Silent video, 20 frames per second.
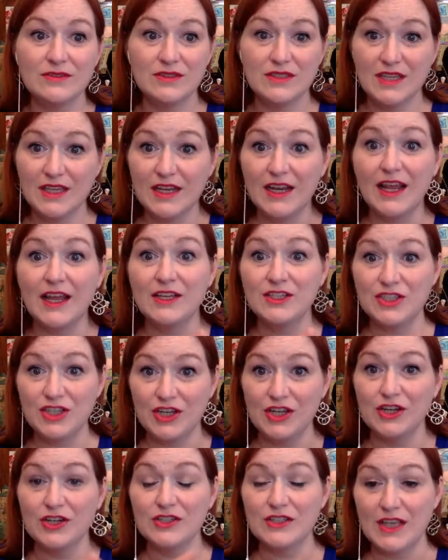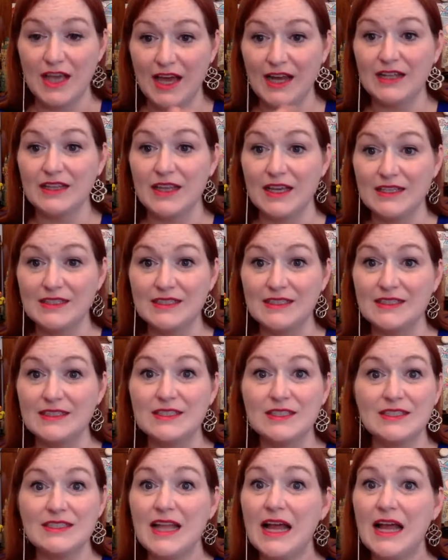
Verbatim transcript: teenage years, adolescence,